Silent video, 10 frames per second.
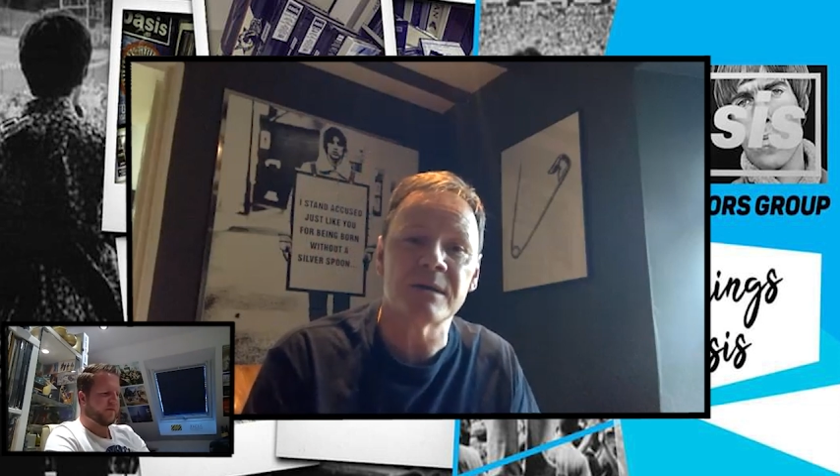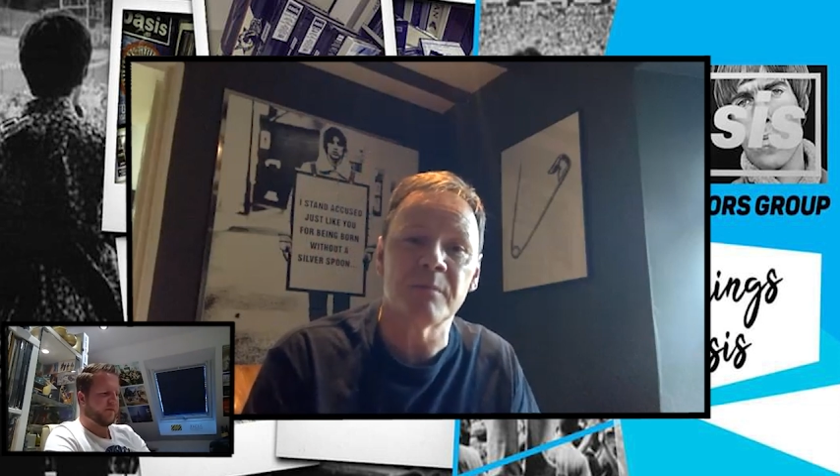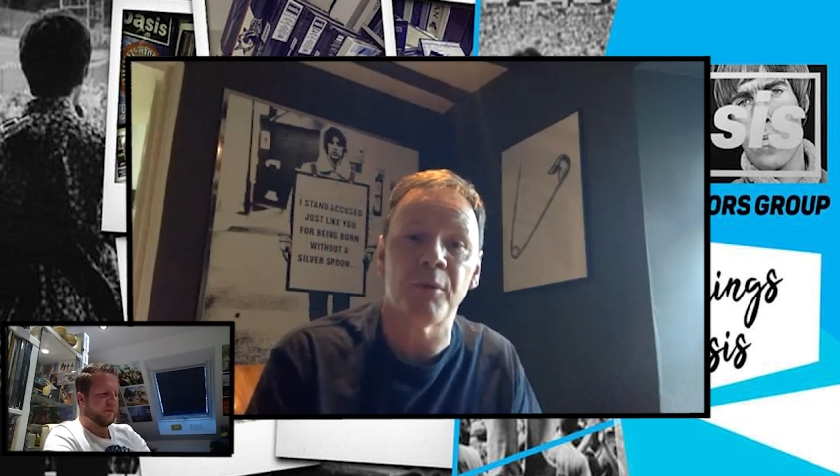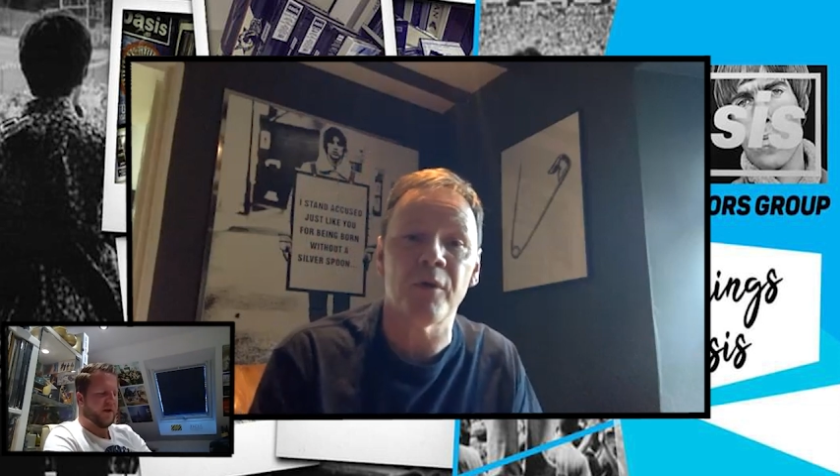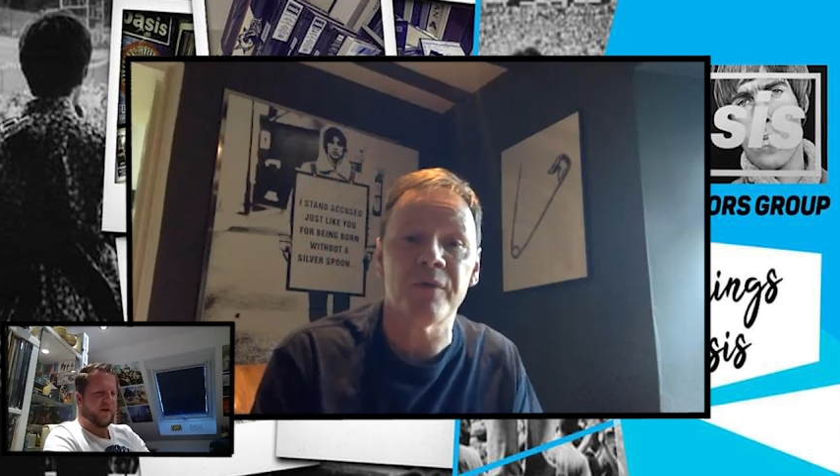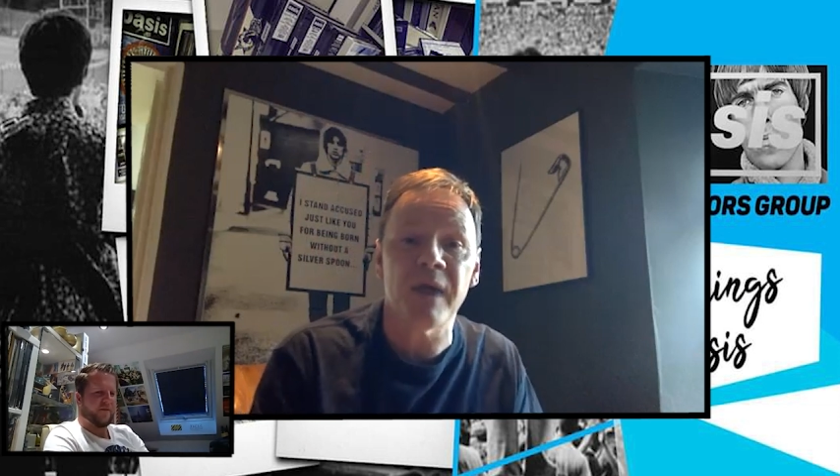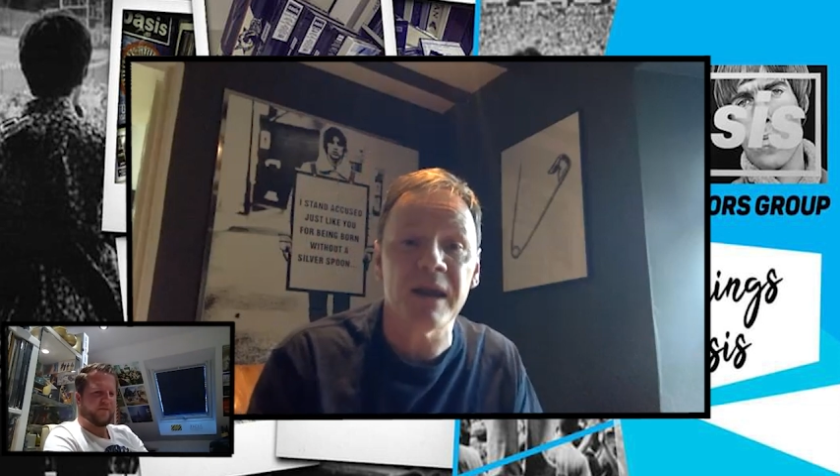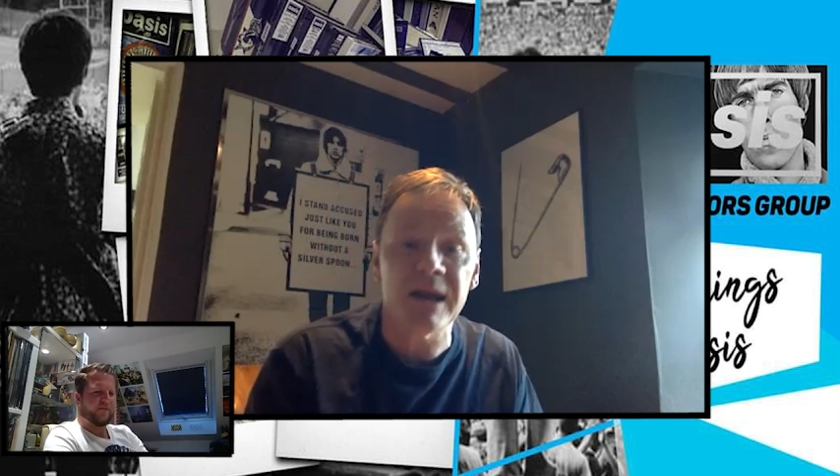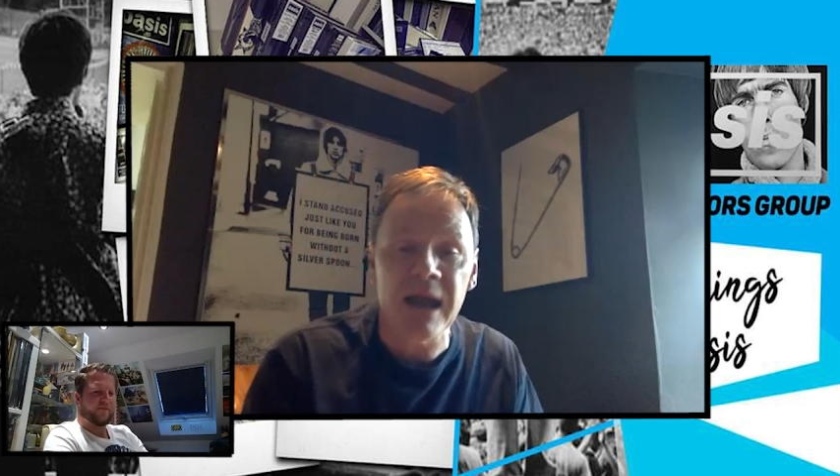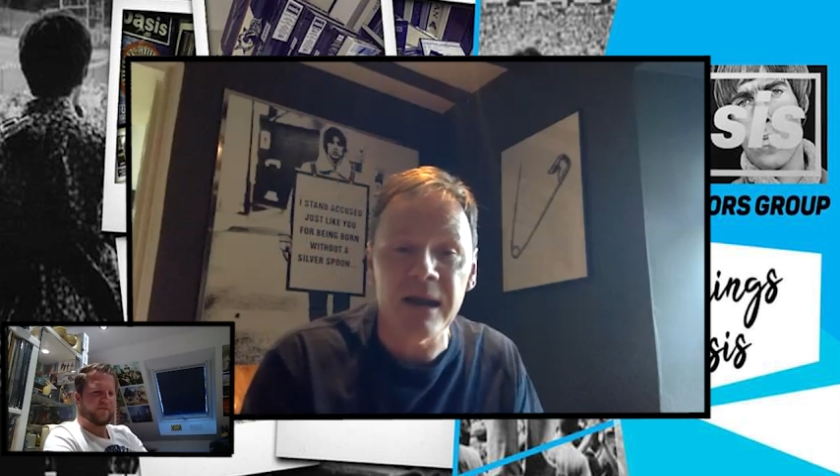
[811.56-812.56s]
But then
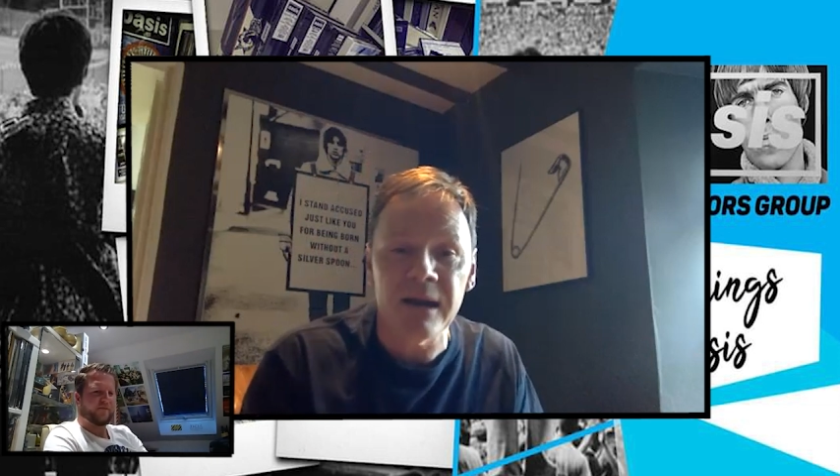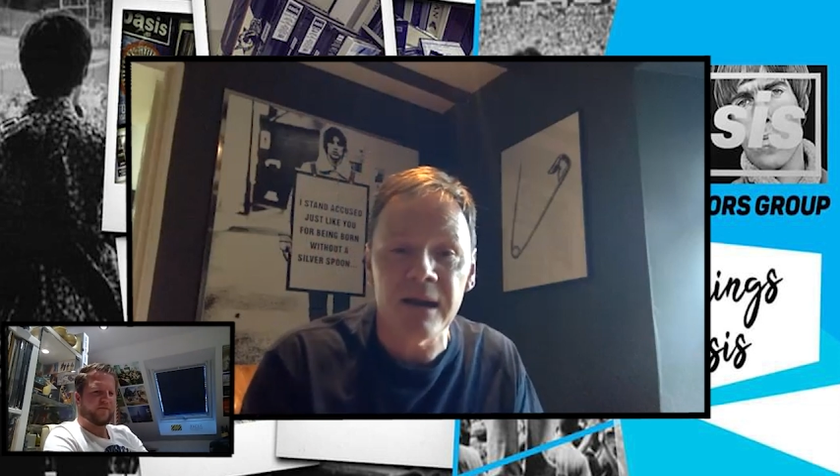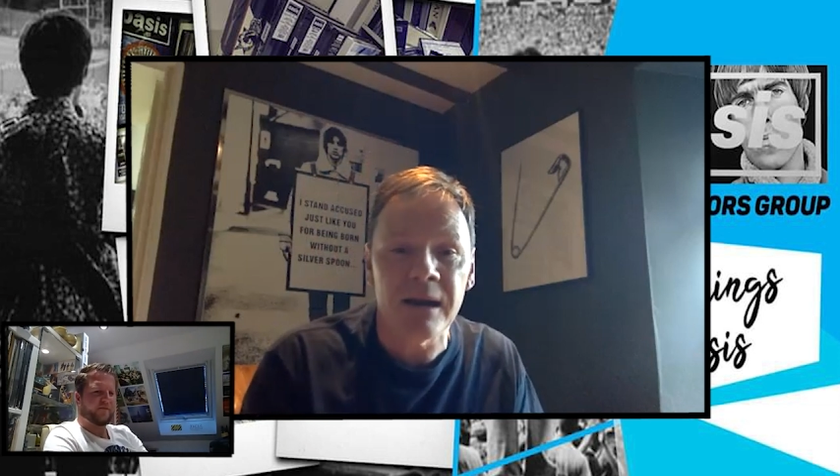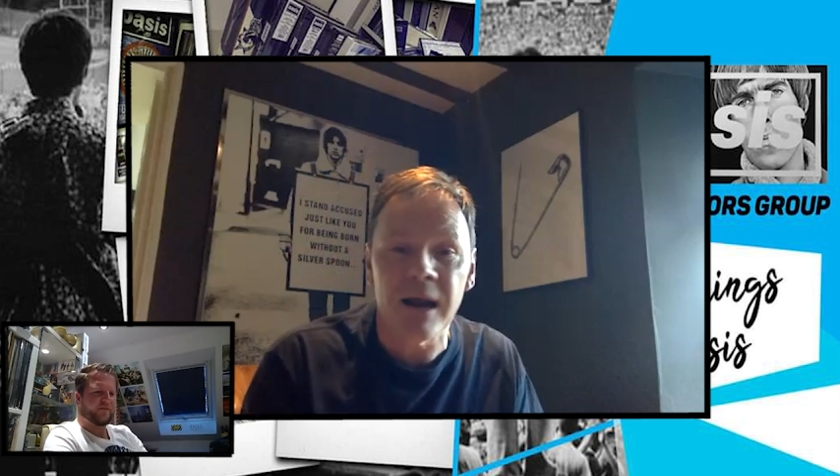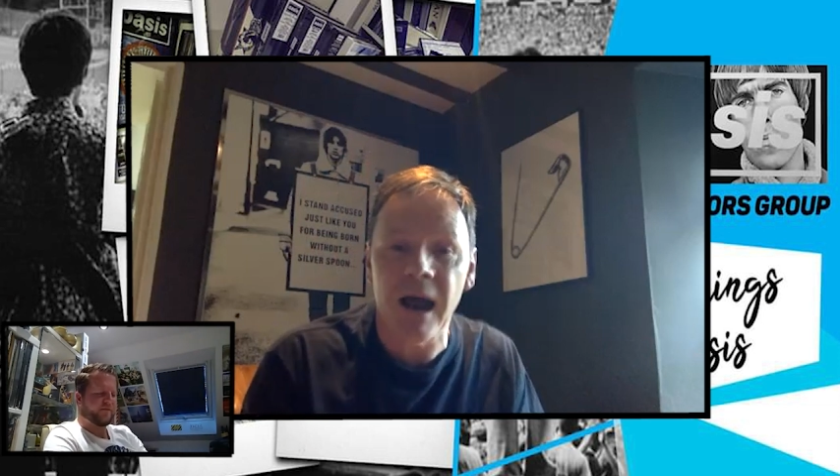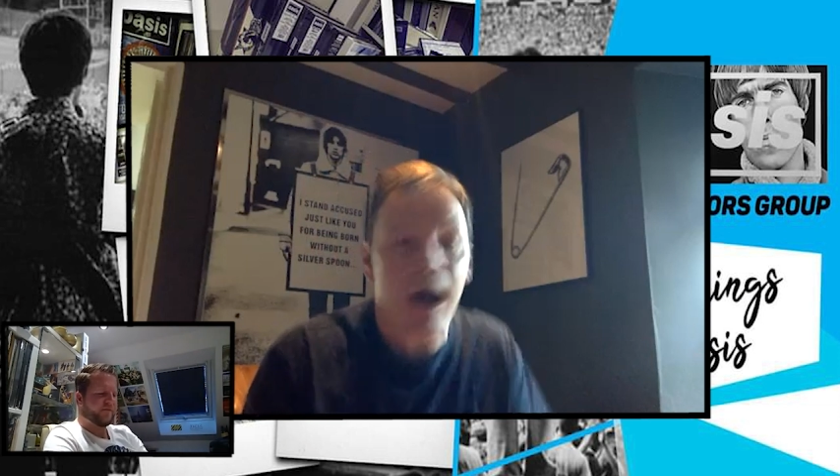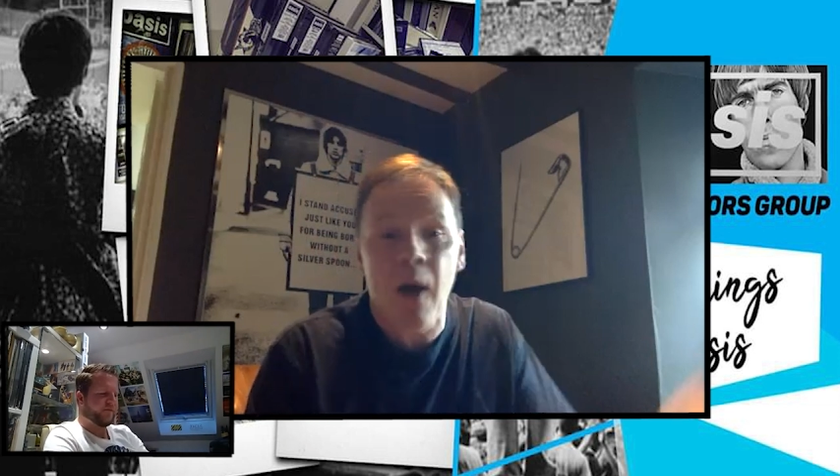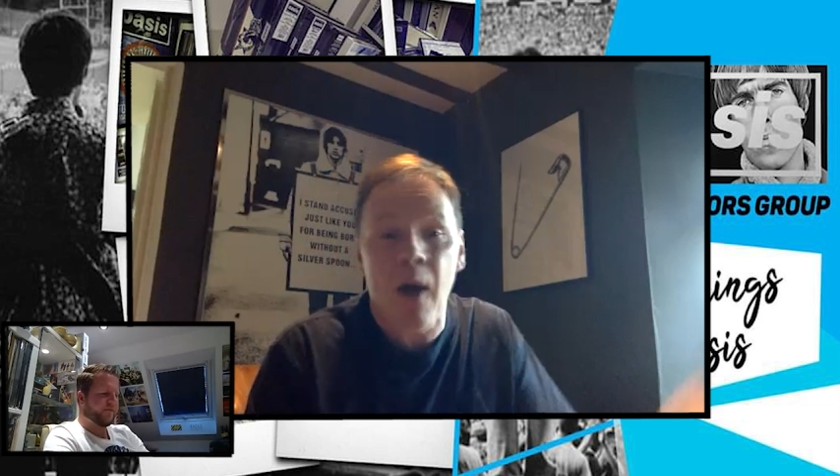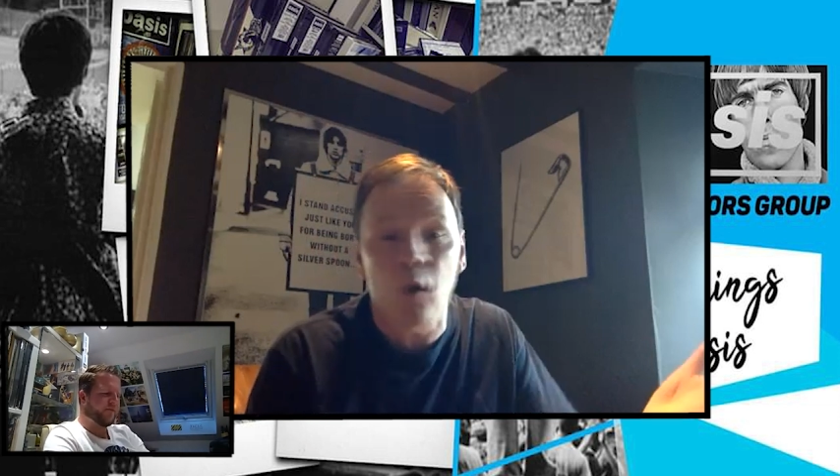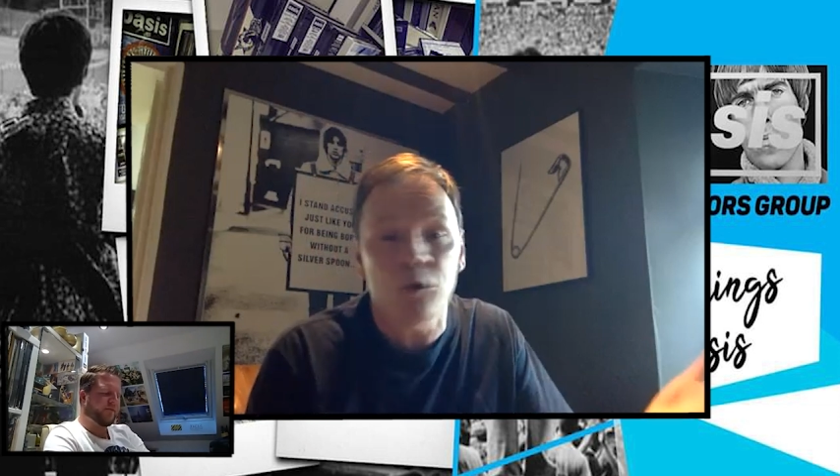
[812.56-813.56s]
again,
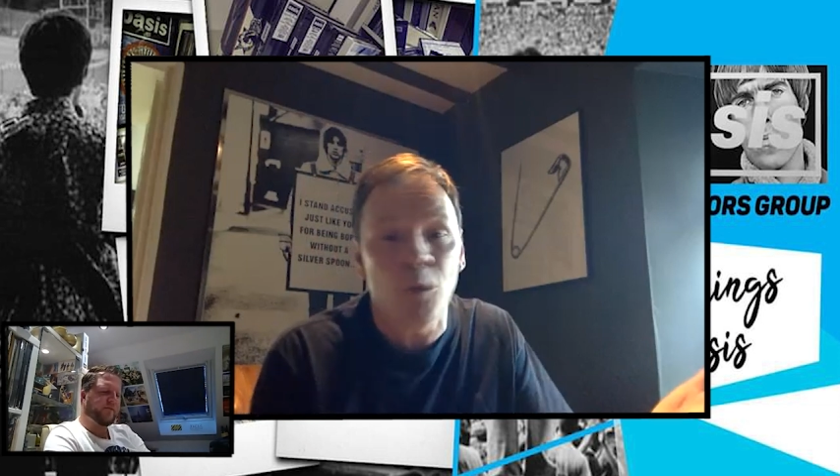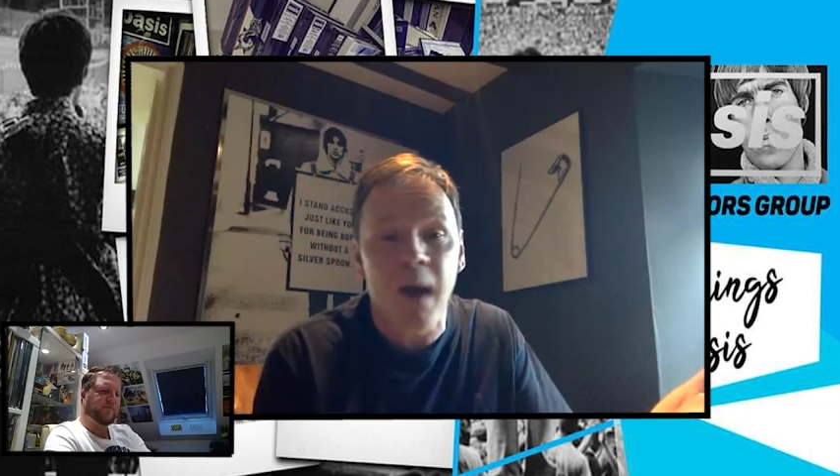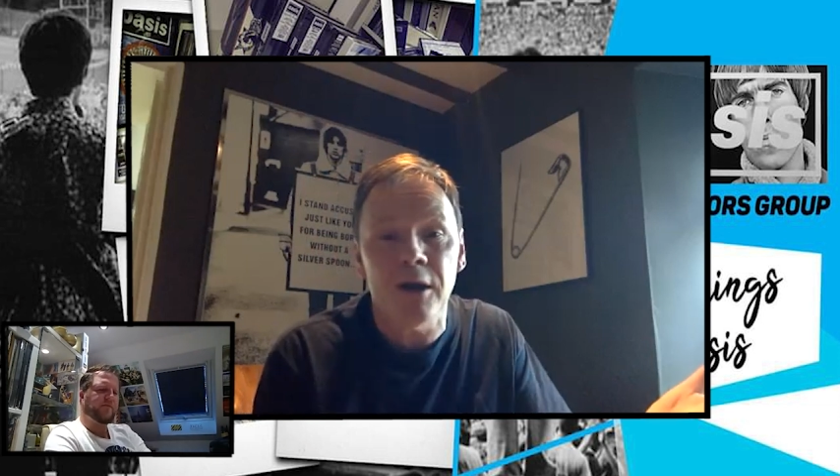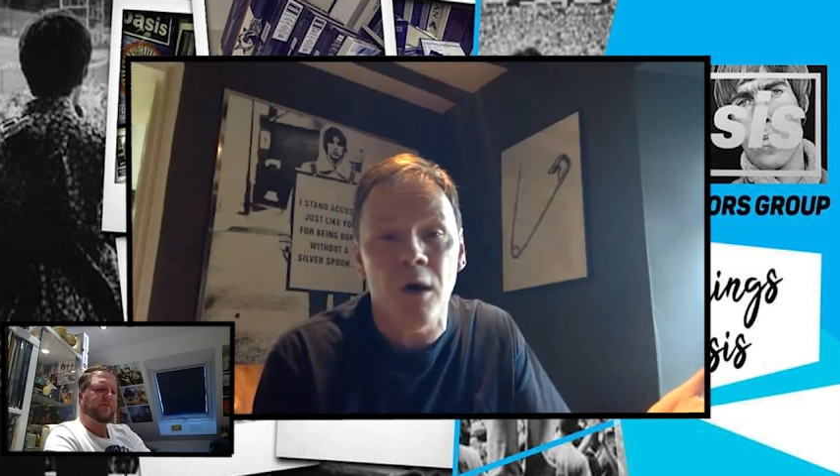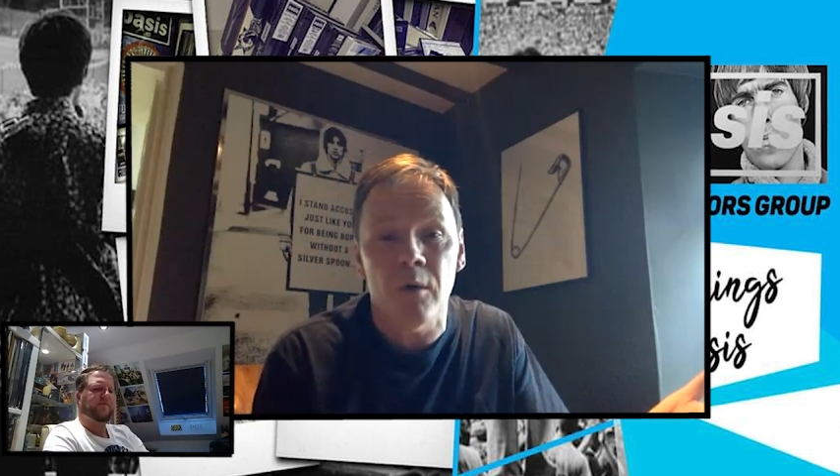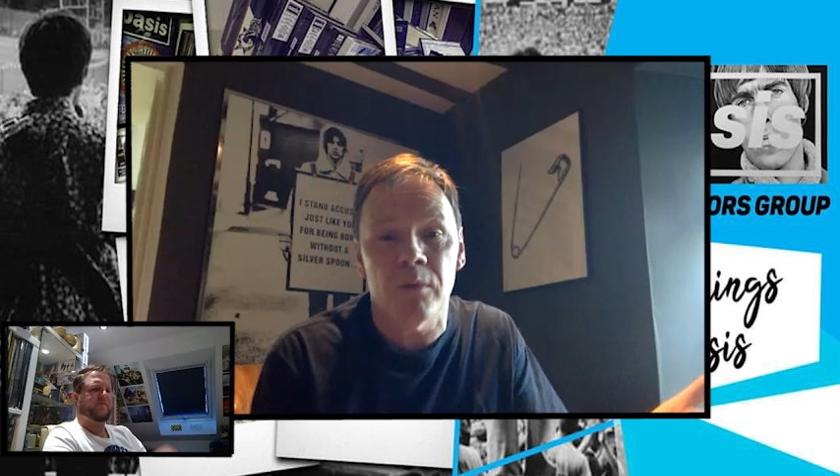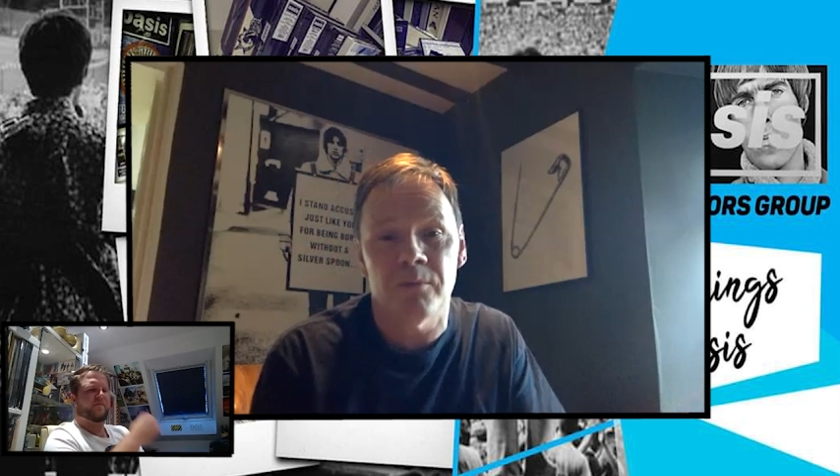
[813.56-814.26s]
what do I know?